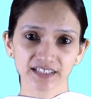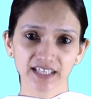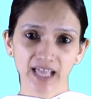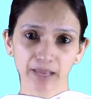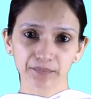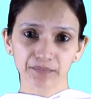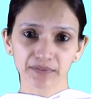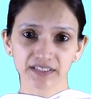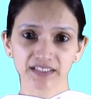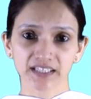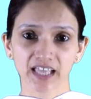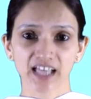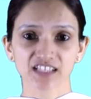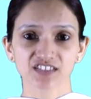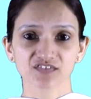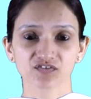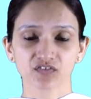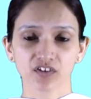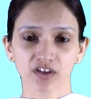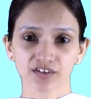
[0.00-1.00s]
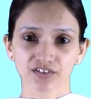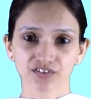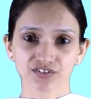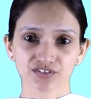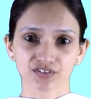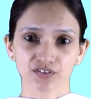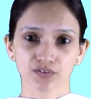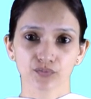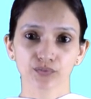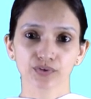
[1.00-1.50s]
gambling has
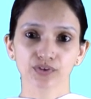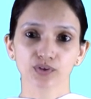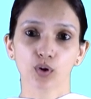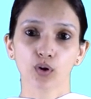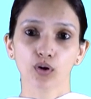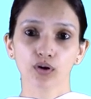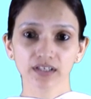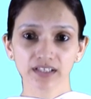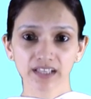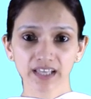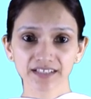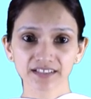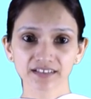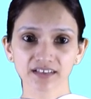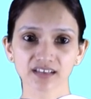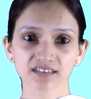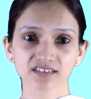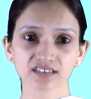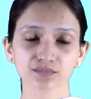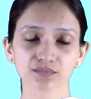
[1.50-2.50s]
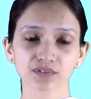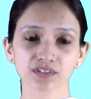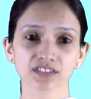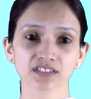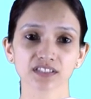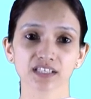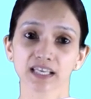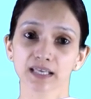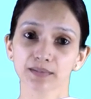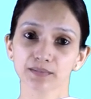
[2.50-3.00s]
flourished with online customers
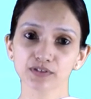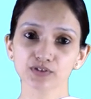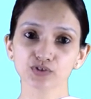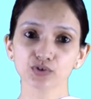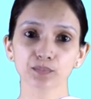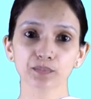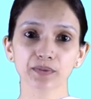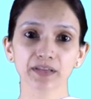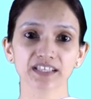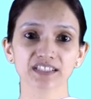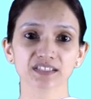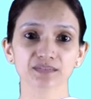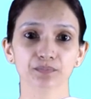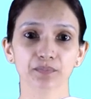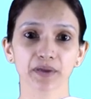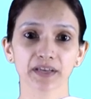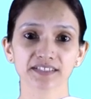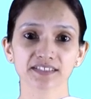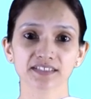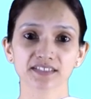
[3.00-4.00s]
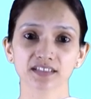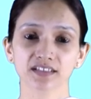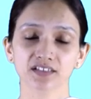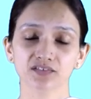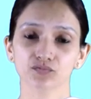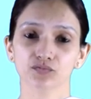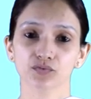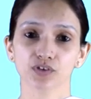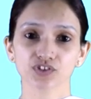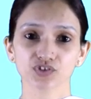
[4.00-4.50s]
able to place bets in
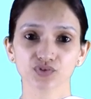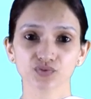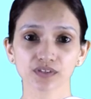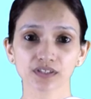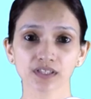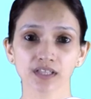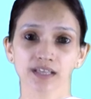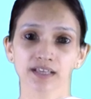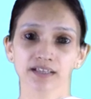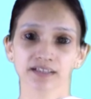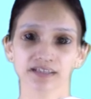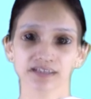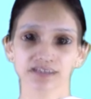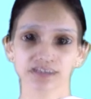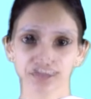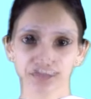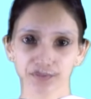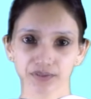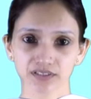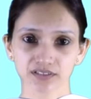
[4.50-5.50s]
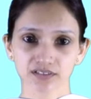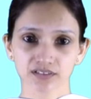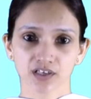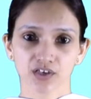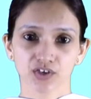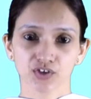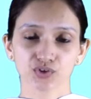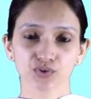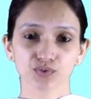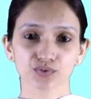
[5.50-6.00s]
virtual casinos
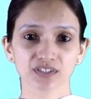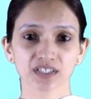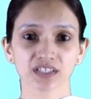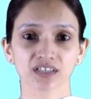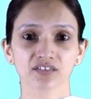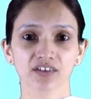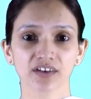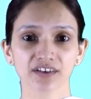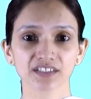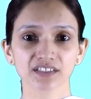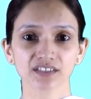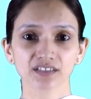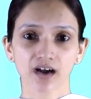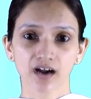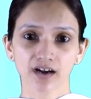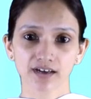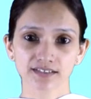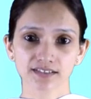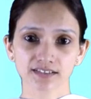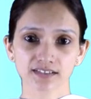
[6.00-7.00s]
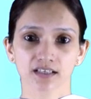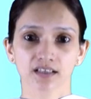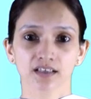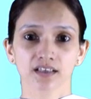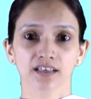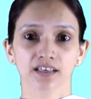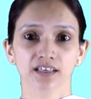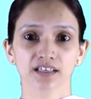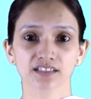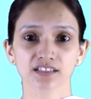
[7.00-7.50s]
using credit cards.
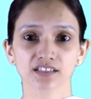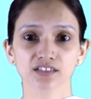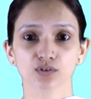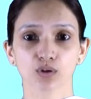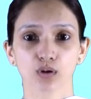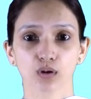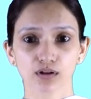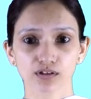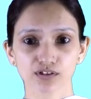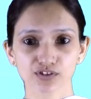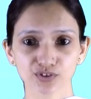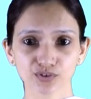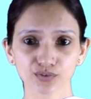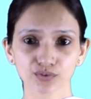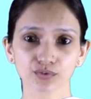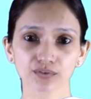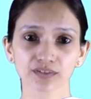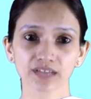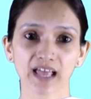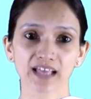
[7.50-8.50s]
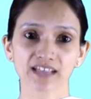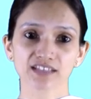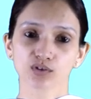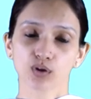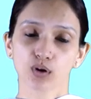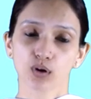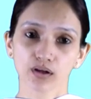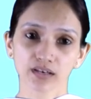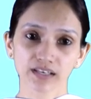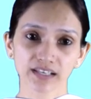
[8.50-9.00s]
It is also known as
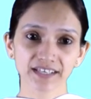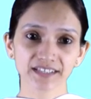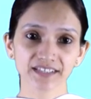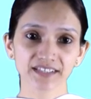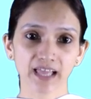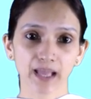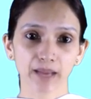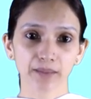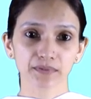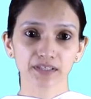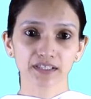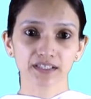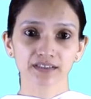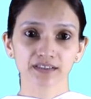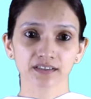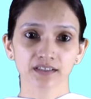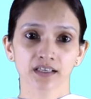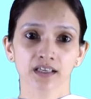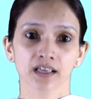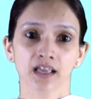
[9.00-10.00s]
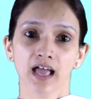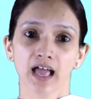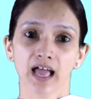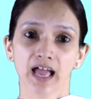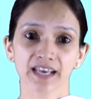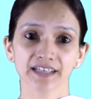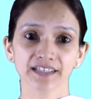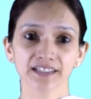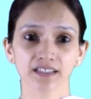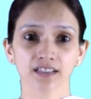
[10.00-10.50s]
online gambling
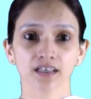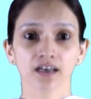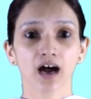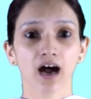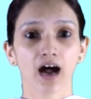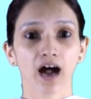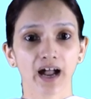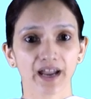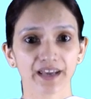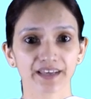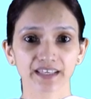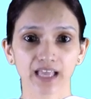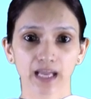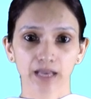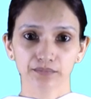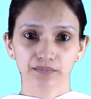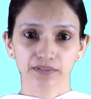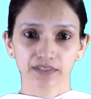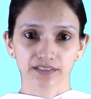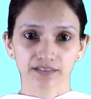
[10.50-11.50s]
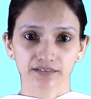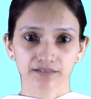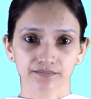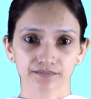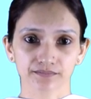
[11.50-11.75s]
and iGambling.